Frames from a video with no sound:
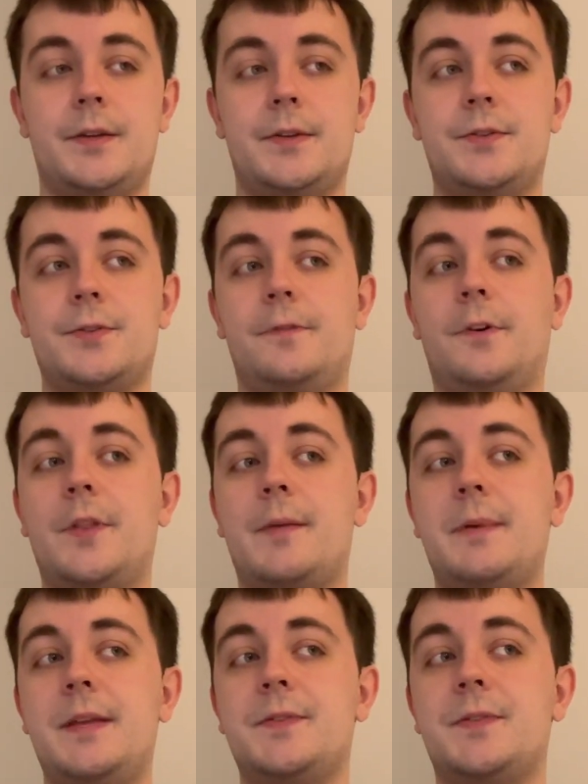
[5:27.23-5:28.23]
So with all that
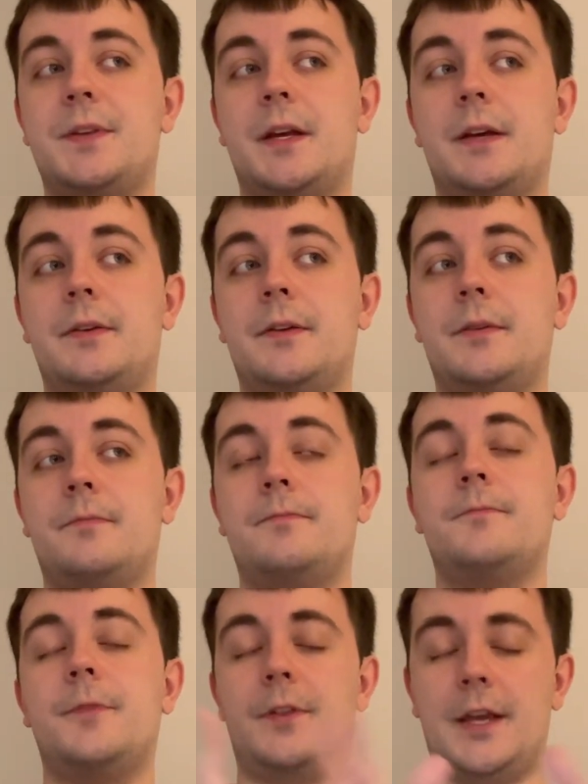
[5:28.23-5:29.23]
being said,
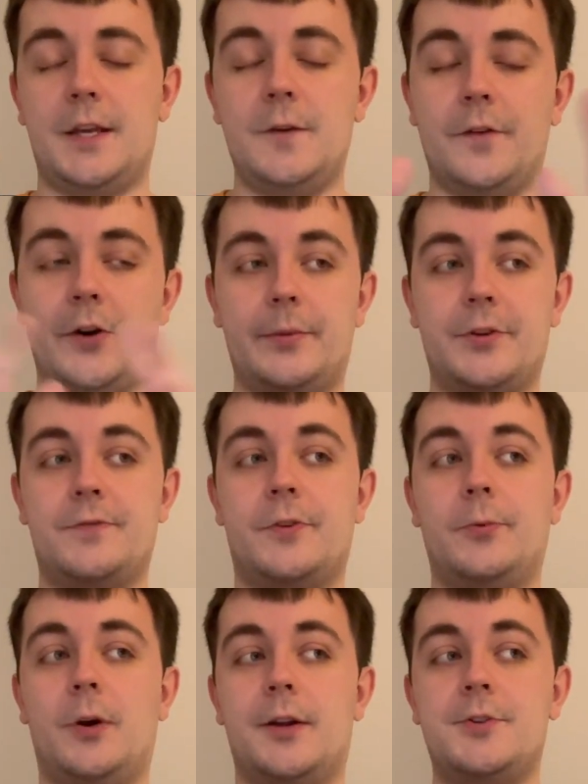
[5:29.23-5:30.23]
thank you very much for
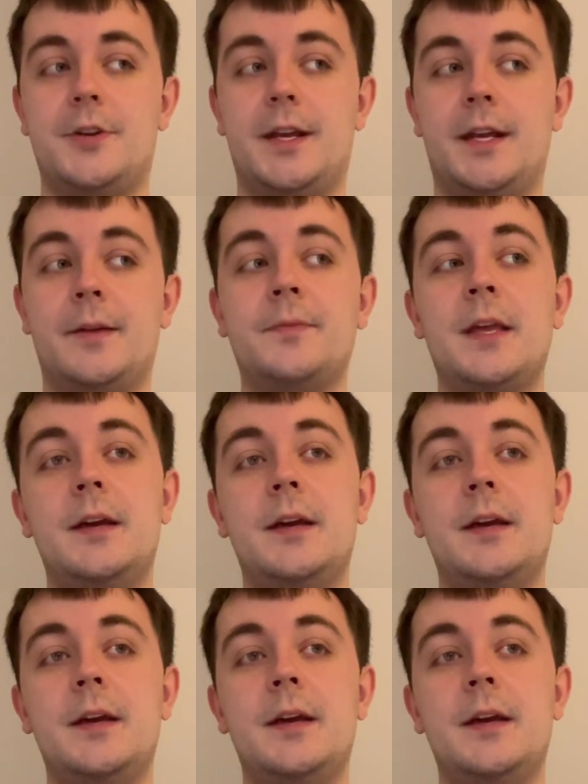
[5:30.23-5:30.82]
watching.